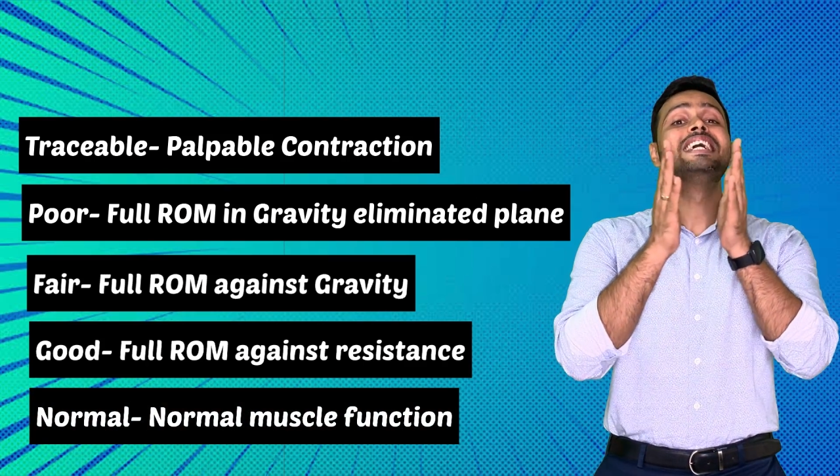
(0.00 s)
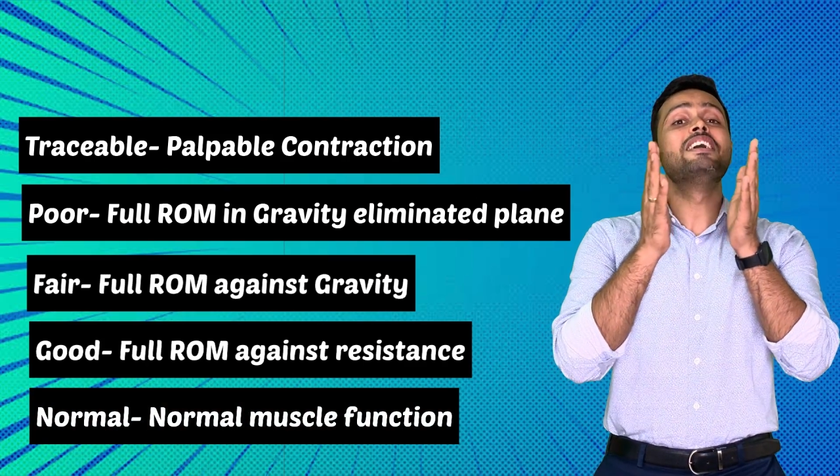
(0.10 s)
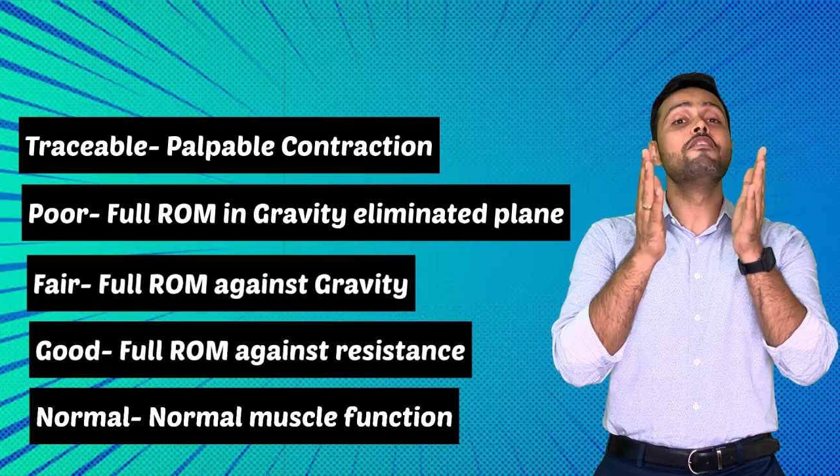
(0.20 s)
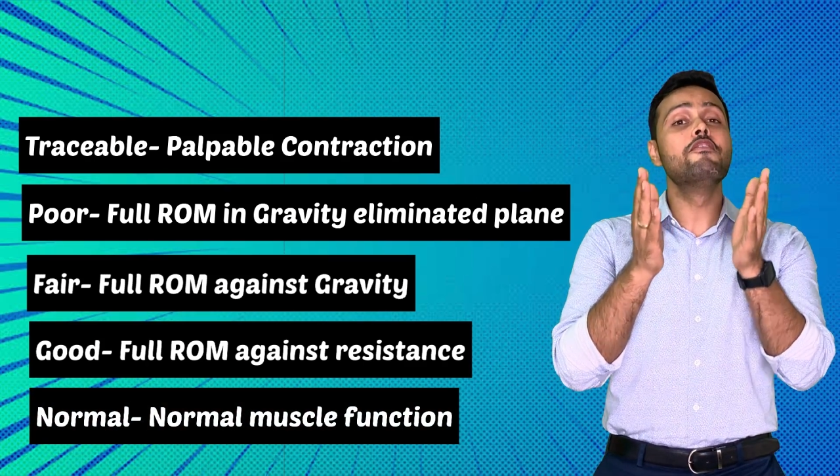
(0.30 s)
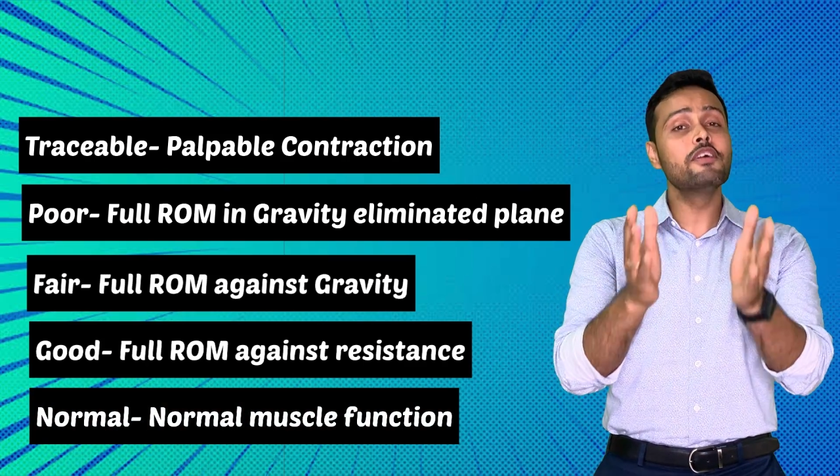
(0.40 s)

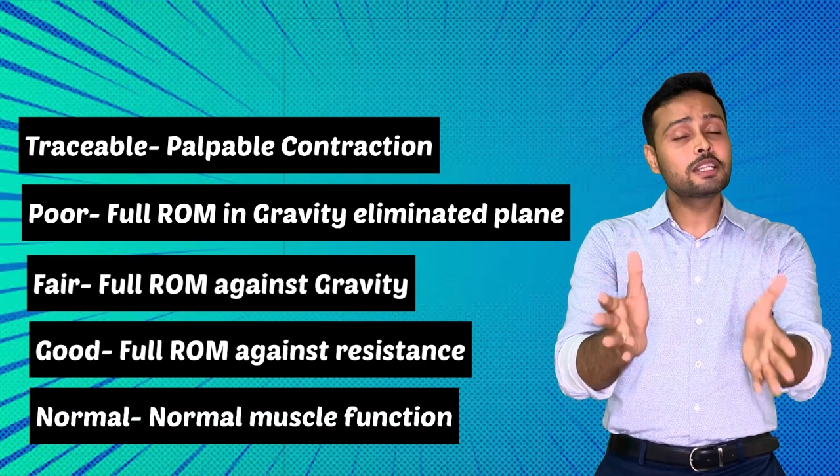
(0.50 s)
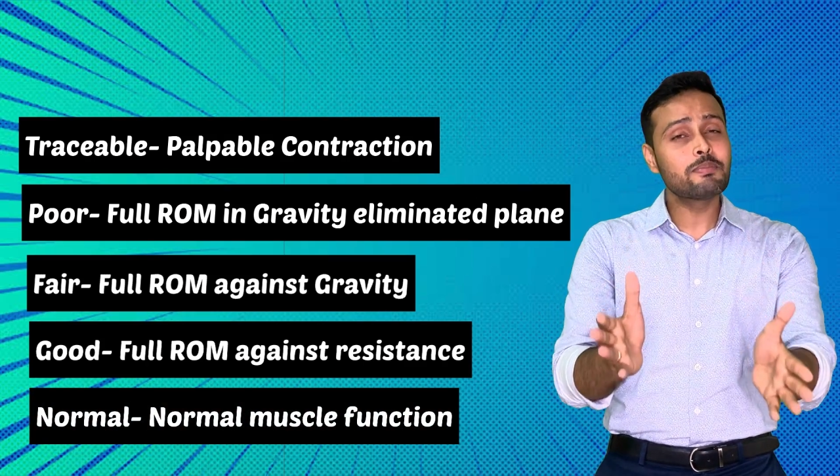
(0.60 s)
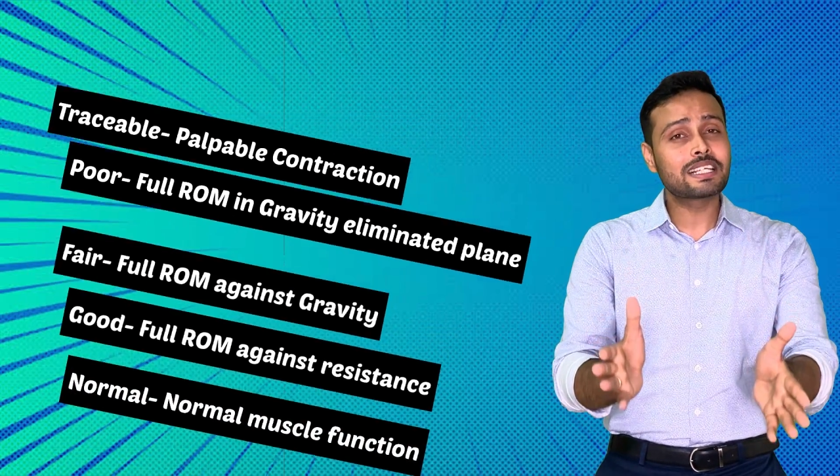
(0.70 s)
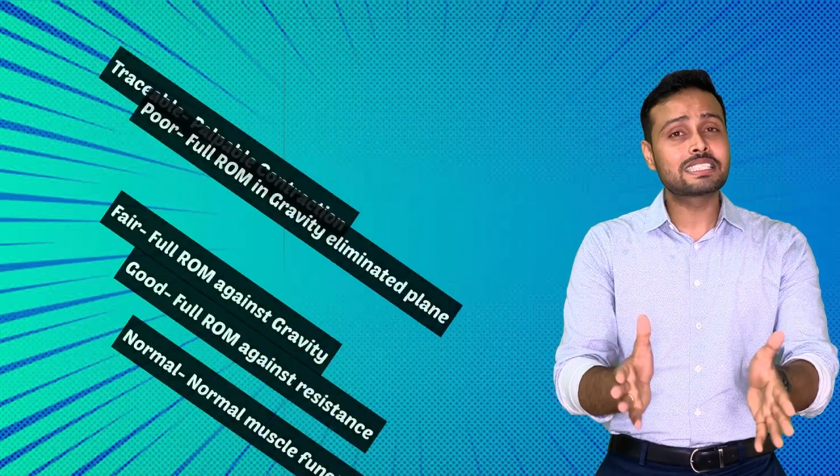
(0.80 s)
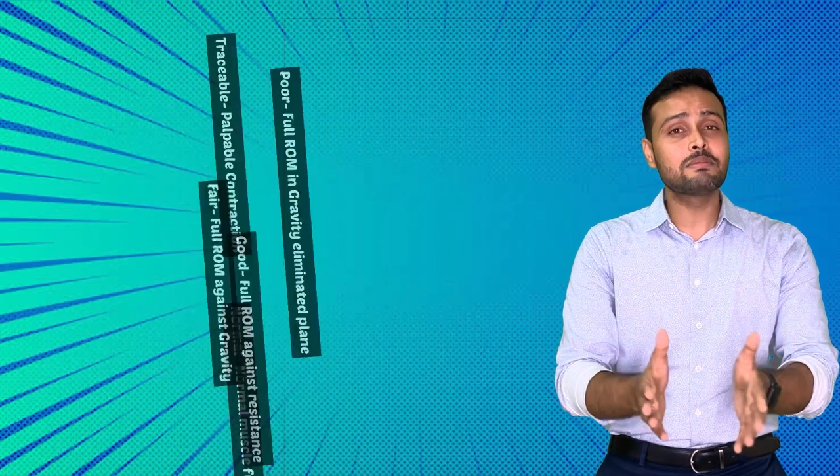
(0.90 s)
with
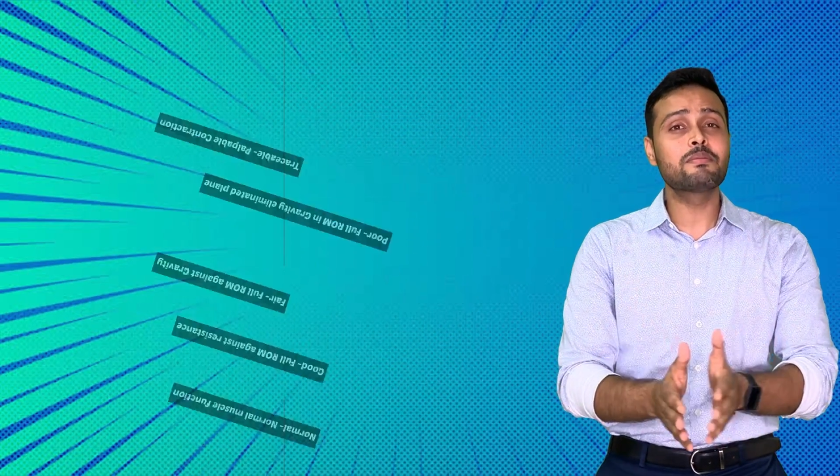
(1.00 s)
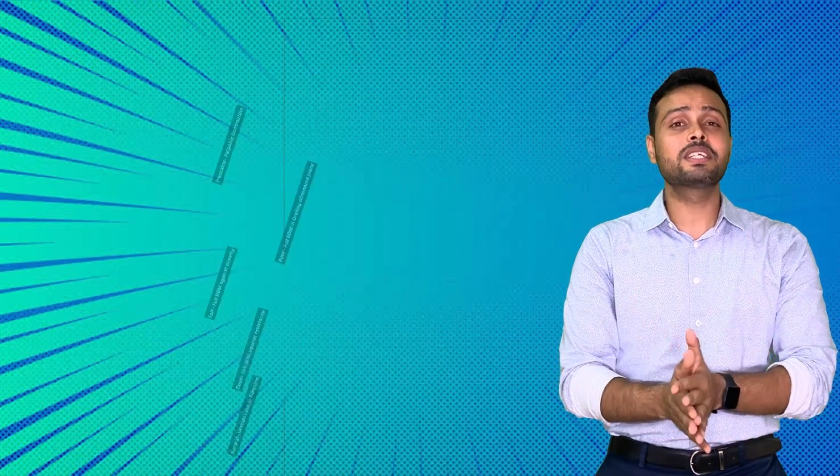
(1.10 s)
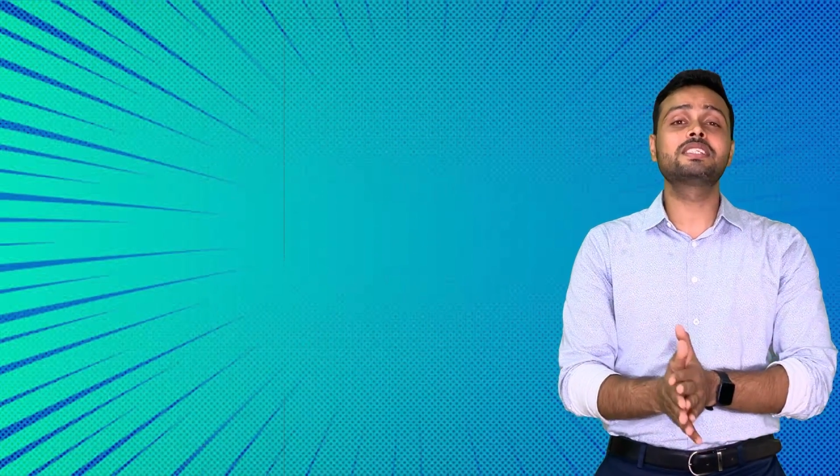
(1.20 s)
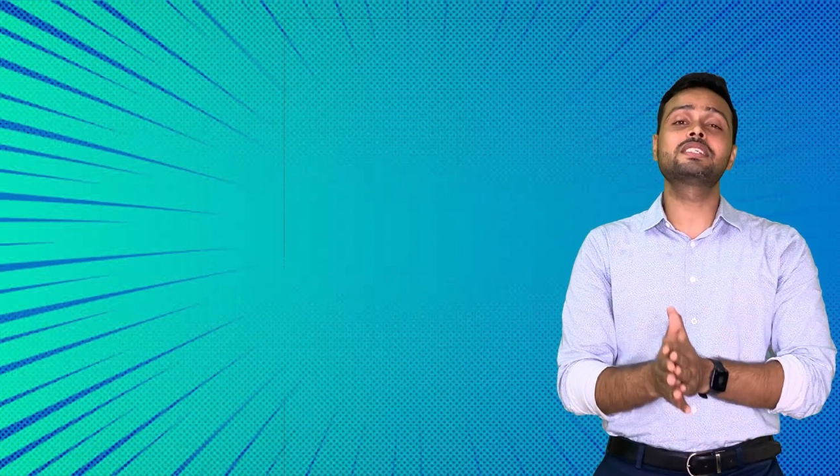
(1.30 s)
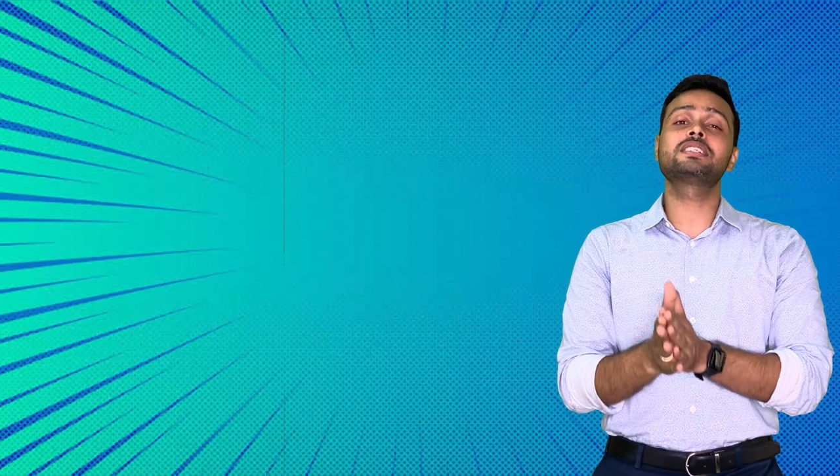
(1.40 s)
maximum
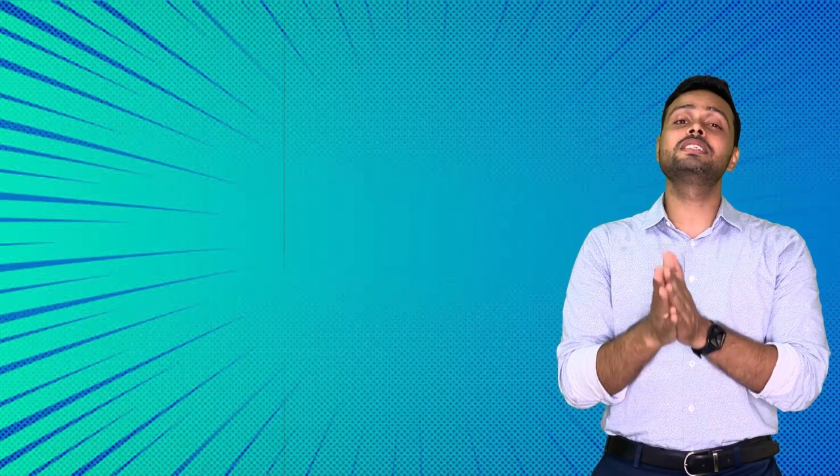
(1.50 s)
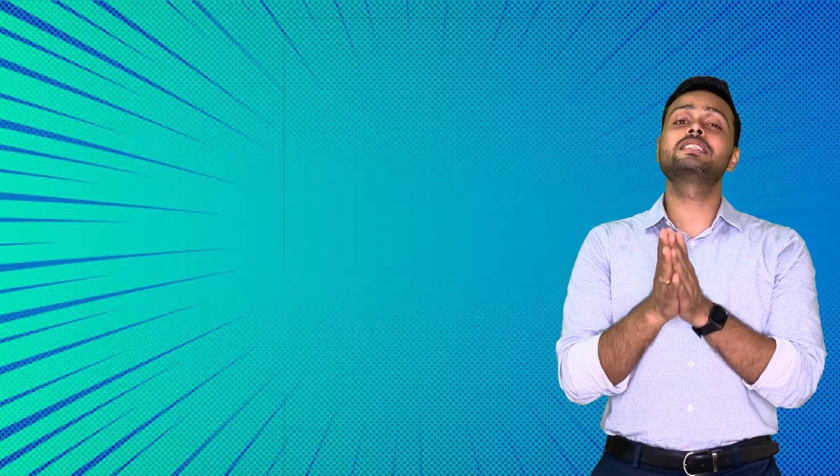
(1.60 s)
resistance